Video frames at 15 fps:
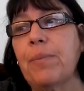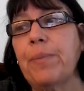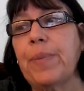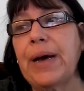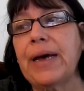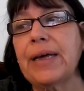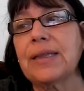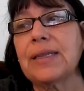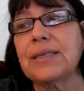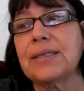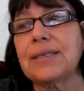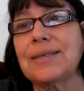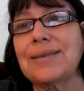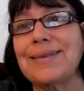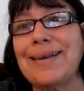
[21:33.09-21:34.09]
But this
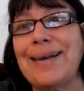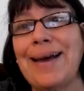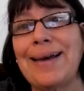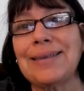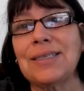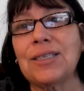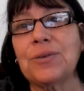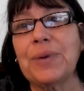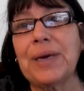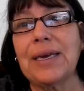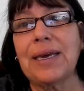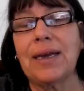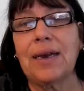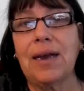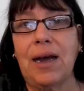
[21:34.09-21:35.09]
is not the
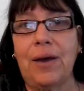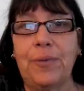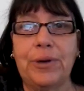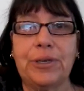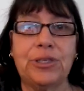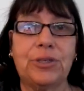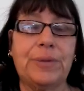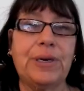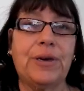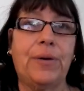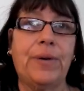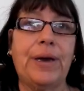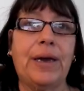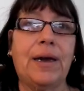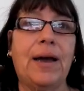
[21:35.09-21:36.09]
weekend I want to be
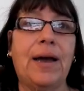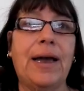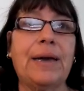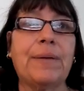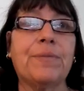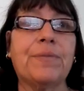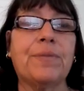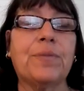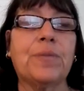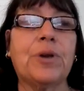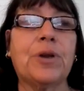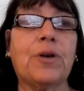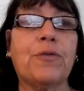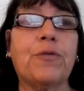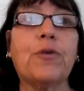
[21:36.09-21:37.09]
going. I am,
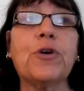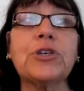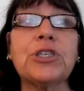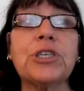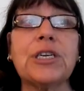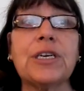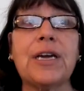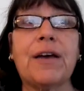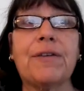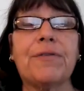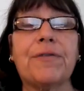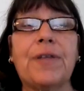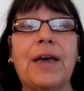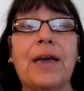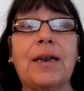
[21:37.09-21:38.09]
fortunate enough
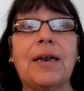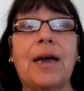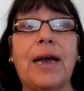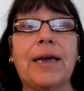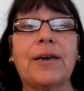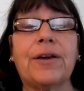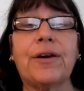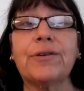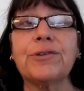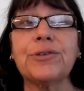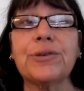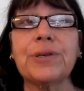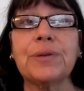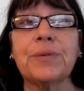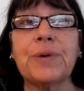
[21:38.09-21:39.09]
that I can go
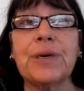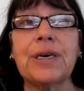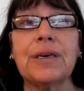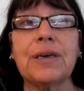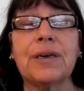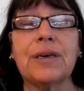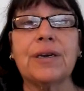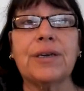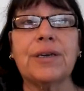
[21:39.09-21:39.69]
during the week.